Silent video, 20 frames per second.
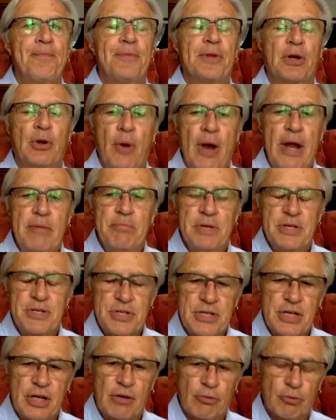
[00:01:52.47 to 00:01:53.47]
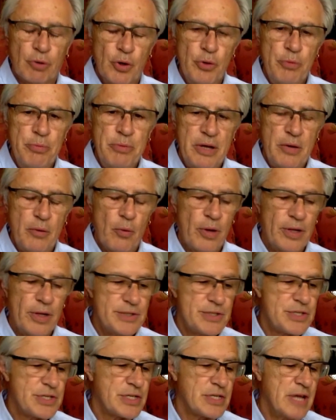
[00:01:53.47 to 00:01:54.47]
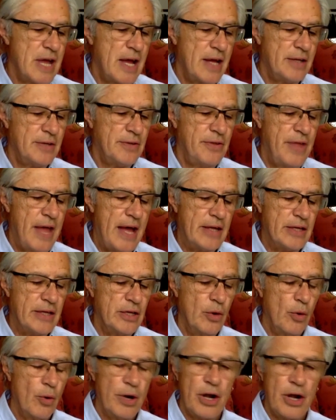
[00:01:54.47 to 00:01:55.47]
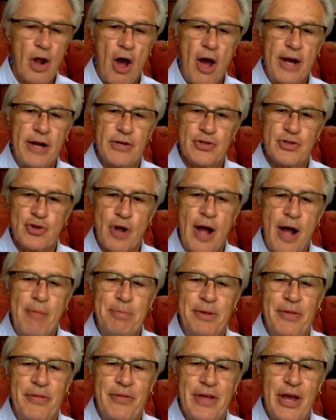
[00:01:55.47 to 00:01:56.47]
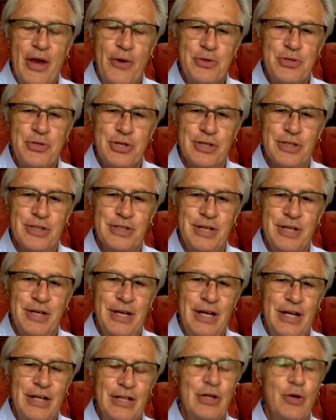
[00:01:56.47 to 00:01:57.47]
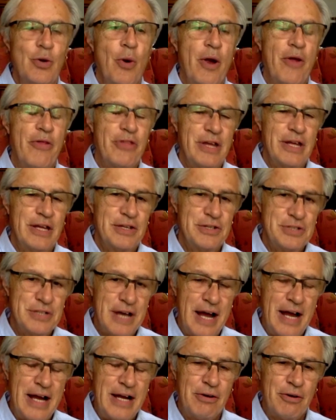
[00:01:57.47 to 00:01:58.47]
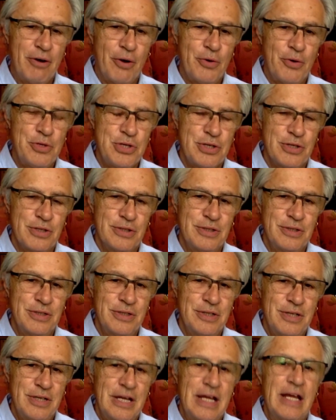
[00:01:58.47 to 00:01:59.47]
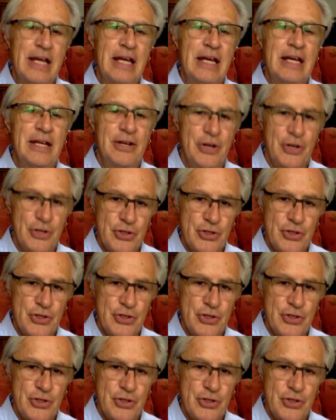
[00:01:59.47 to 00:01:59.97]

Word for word: the great mystic Rumi once said that you are not a drop in the ocean, you are the entire ocean in